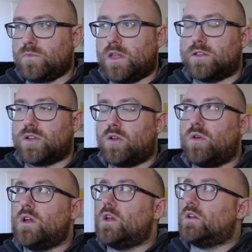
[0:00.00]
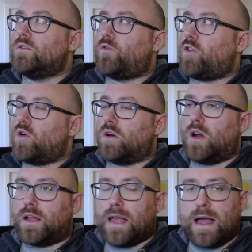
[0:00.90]
So for
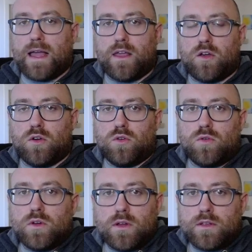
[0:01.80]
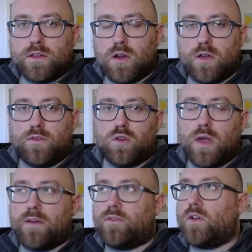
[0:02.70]
a guy who, if you
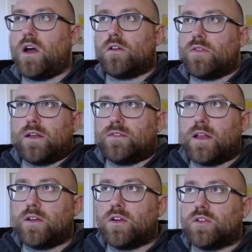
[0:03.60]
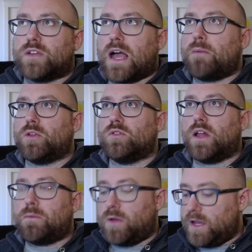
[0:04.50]
have $100,000 a year job and you
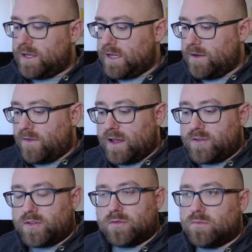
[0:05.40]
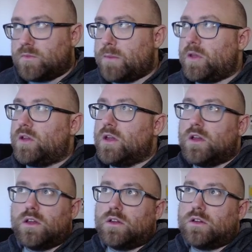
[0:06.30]
like playing DFS and maybe
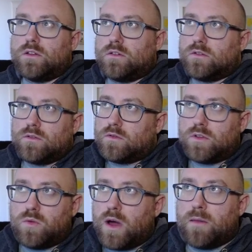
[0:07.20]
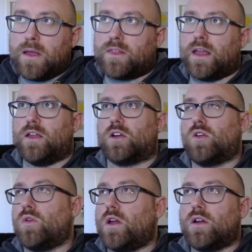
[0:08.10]
you want to make that your
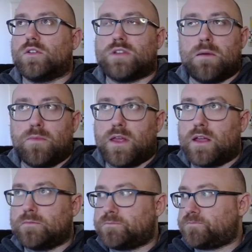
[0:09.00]
career or something,